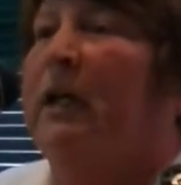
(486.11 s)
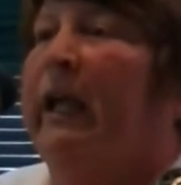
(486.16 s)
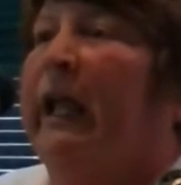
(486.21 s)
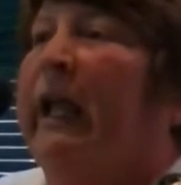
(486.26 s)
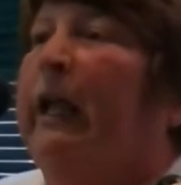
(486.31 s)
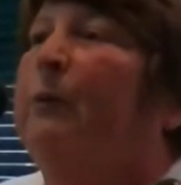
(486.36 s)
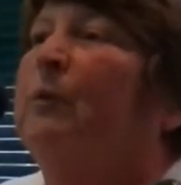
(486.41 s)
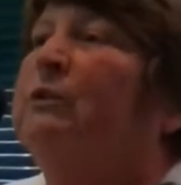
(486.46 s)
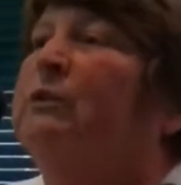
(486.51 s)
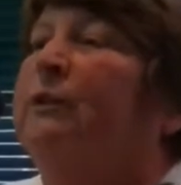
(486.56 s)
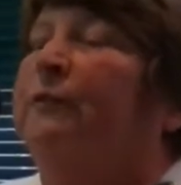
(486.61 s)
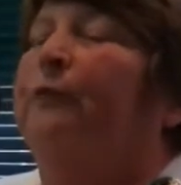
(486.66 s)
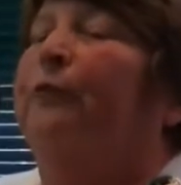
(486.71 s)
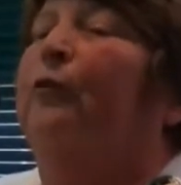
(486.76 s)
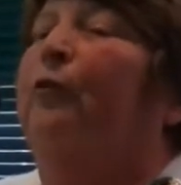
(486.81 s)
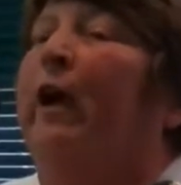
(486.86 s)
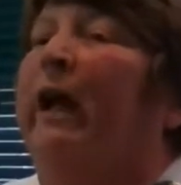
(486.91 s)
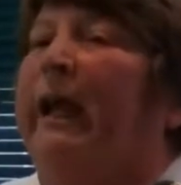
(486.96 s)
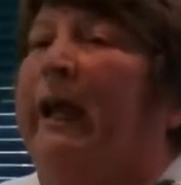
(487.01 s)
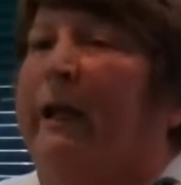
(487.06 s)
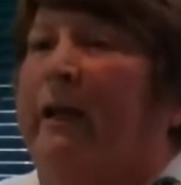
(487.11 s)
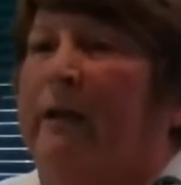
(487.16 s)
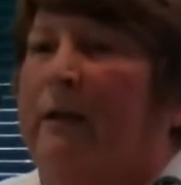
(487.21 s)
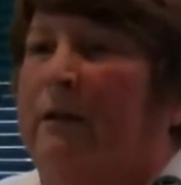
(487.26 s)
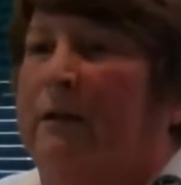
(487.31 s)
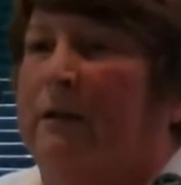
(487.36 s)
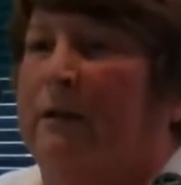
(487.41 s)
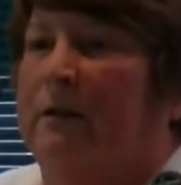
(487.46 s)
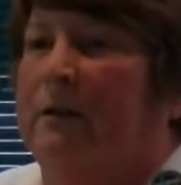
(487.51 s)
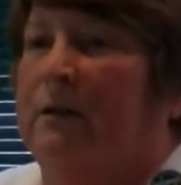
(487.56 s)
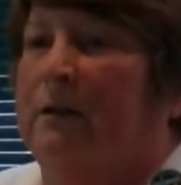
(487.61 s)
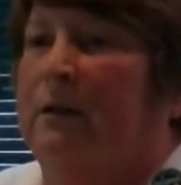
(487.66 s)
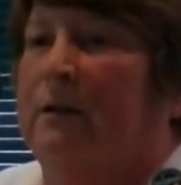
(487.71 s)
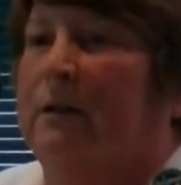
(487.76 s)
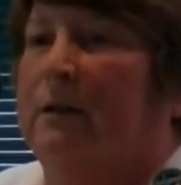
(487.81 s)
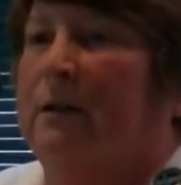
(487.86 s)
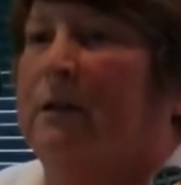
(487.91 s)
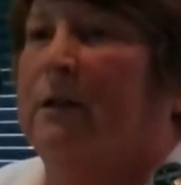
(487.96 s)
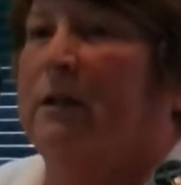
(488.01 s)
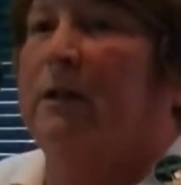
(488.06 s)
He was afraid
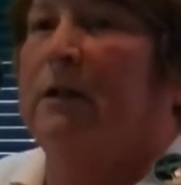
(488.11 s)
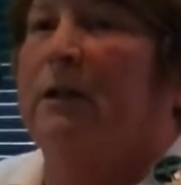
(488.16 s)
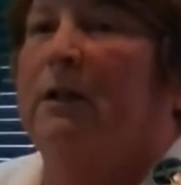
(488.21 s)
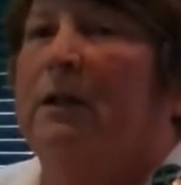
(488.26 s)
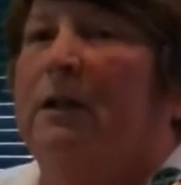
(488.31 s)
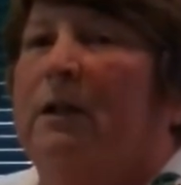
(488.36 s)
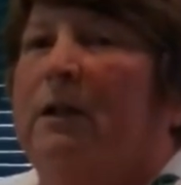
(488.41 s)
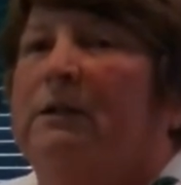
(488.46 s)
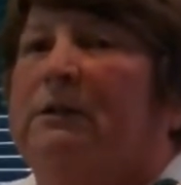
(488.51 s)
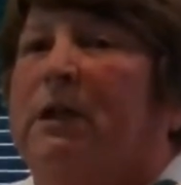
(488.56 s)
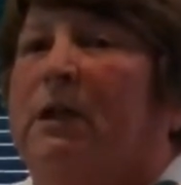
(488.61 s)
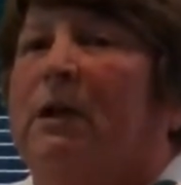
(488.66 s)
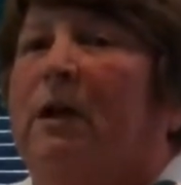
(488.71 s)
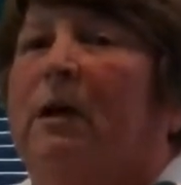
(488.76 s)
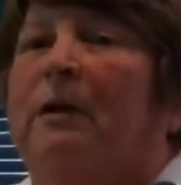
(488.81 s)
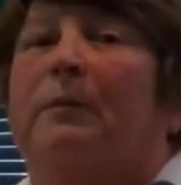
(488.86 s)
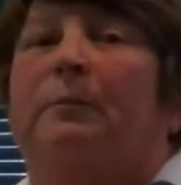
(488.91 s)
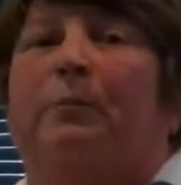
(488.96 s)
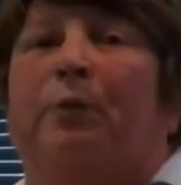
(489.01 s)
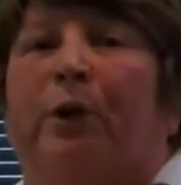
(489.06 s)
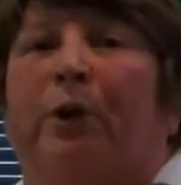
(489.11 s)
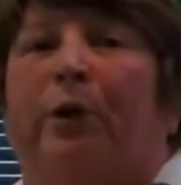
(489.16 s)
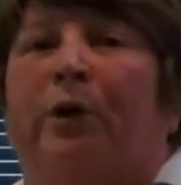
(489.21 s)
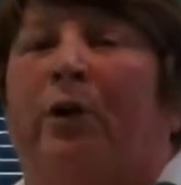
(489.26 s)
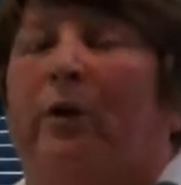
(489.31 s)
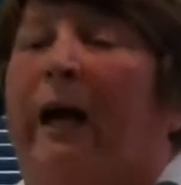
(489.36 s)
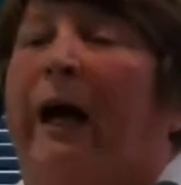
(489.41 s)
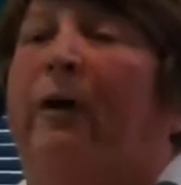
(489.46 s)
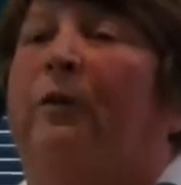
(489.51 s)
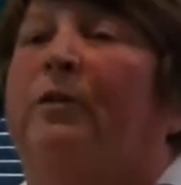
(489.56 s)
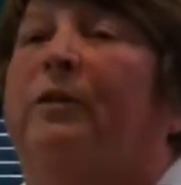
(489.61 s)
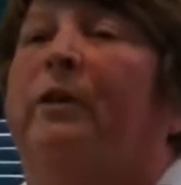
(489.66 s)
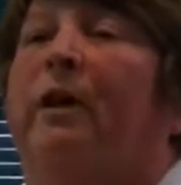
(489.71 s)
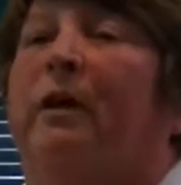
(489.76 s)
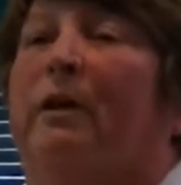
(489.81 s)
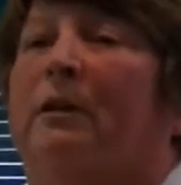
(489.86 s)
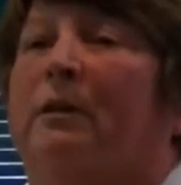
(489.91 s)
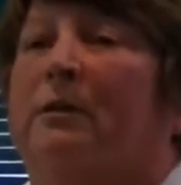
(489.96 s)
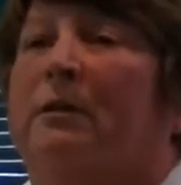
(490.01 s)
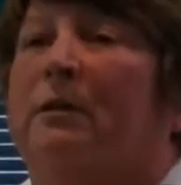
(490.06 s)
to put her out
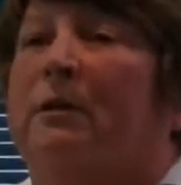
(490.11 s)
there.